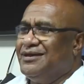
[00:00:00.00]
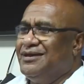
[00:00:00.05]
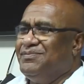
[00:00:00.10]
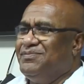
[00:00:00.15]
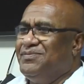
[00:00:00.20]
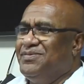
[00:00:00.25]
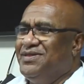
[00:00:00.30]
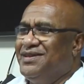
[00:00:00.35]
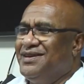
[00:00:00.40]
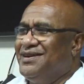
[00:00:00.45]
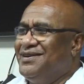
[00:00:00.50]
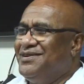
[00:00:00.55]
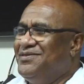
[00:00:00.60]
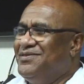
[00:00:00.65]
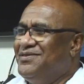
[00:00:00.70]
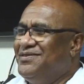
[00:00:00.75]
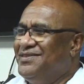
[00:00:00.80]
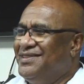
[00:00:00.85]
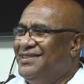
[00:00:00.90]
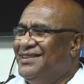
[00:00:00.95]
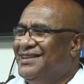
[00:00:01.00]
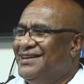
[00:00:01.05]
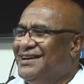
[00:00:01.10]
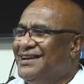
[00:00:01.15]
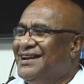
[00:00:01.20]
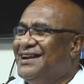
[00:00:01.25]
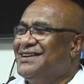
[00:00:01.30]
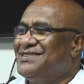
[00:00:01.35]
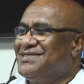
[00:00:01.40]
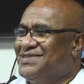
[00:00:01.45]
keep the
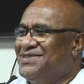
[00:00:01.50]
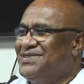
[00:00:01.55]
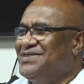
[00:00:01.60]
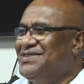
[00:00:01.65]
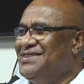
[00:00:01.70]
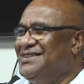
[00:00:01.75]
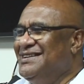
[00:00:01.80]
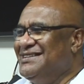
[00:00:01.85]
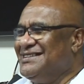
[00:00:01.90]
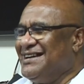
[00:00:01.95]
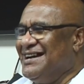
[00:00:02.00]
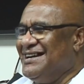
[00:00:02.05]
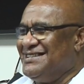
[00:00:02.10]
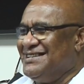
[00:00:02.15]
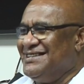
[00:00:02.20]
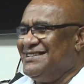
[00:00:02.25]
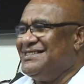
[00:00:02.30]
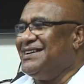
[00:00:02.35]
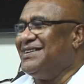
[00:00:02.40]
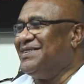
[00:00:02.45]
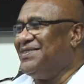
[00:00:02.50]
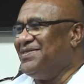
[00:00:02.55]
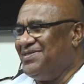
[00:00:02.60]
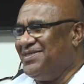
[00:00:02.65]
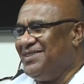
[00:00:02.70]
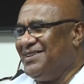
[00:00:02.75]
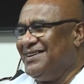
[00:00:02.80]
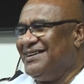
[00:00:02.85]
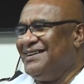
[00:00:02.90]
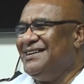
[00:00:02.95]
Grace Road discussions out
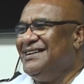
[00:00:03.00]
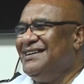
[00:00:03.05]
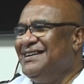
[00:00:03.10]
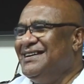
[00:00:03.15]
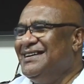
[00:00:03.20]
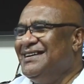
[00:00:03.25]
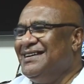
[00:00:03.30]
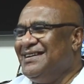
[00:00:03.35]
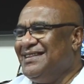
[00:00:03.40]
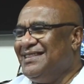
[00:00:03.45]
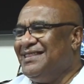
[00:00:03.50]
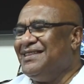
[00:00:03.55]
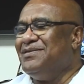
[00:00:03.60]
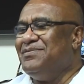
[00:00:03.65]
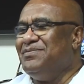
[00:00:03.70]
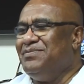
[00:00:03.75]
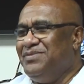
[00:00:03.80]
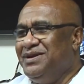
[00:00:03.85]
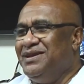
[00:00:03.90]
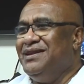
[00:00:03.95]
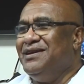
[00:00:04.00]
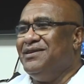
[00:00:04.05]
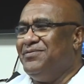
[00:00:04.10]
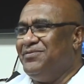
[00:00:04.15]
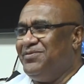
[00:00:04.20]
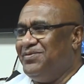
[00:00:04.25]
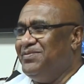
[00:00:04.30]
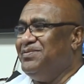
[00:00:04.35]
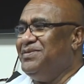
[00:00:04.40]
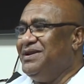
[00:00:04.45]
of the
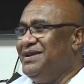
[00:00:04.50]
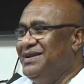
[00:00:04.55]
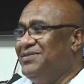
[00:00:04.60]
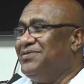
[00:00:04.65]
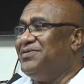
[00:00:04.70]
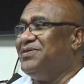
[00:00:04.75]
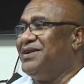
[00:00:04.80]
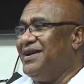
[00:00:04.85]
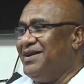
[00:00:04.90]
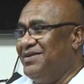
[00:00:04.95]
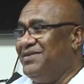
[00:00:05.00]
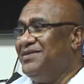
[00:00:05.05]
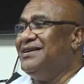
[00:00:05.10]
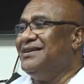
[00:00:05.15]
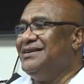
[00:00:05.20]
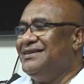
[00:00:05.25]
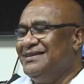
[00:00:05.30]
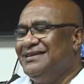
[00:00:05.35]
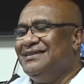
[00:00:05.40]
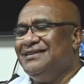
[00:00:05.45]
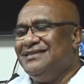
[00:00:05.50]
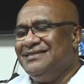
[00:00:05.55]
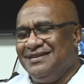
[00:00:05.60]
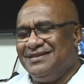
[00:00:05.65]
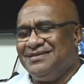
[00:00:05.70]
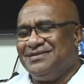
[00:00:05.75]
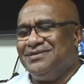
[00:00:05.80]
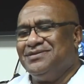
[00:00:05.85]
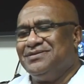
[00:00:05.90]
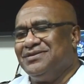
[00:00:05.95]
media for now.
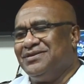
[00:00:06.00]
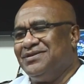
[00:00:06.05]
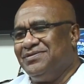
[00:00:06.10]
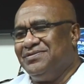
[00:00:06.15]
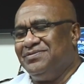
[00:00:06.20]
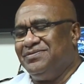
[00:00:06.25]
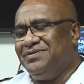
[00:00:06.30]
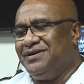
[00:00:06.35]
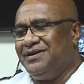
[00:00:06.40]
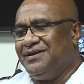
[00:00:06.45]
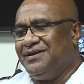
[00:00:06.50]
Just to sort of,